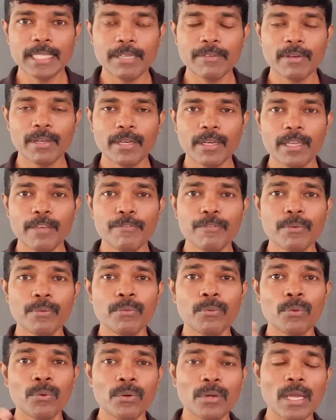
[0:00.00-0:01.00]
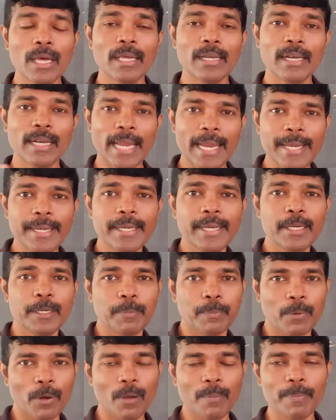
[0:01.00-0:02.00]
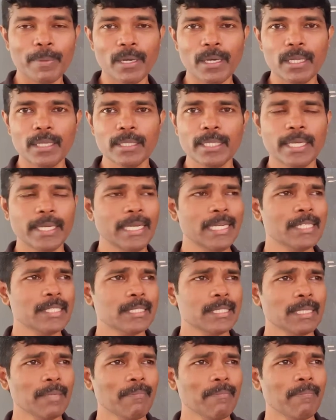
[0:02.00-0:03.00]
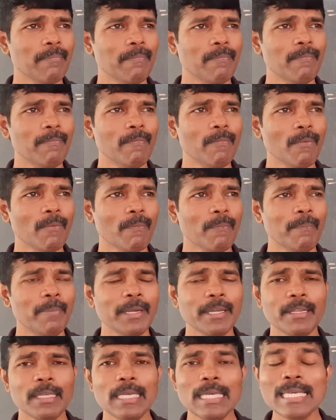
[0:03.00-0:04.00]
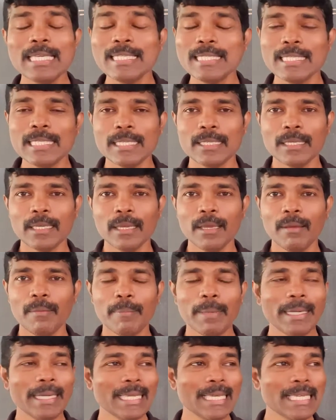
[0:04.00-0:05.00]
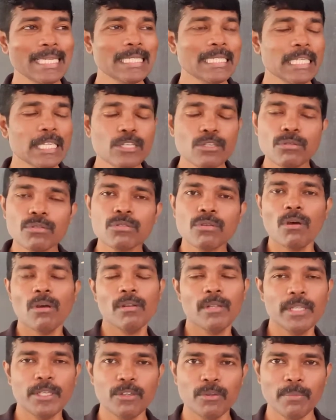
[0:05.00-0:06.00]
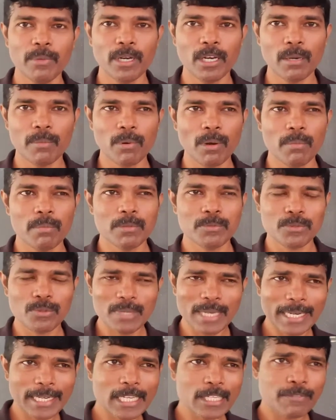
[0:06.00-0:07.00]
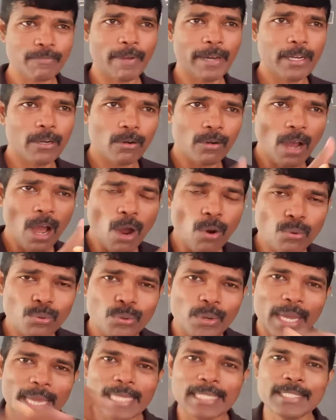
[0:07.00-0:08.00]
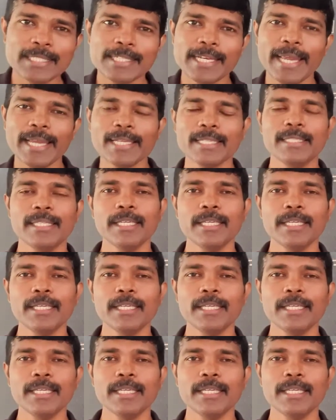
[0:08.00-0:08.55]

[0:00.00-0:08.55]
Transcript: given? If you could write it properly, then it's a bit pretty easy to solve the numerical problem. So let us find out how to extract